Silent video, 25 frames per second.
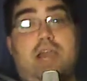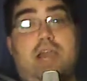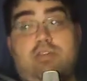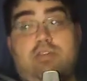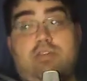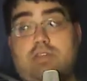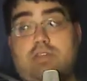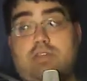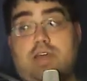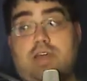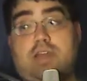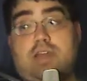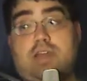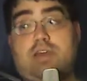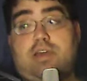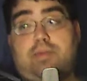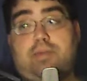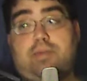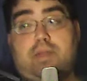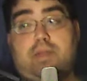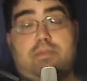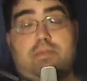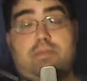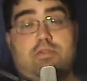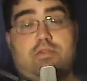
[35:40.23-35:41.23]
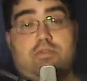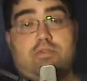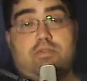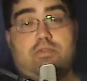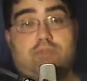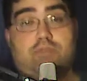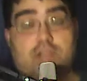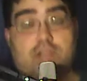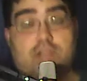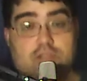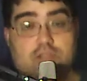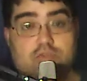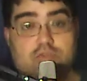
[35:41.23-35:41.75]
I actually like a couple episodes
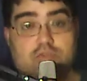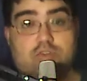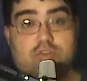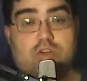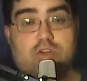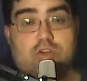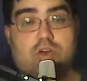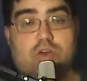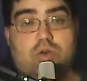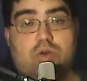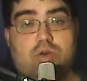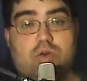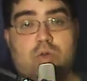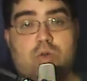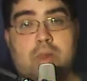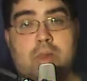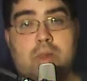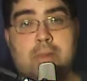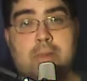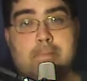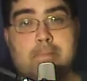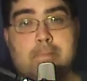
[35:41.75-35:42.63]
of Regular Show.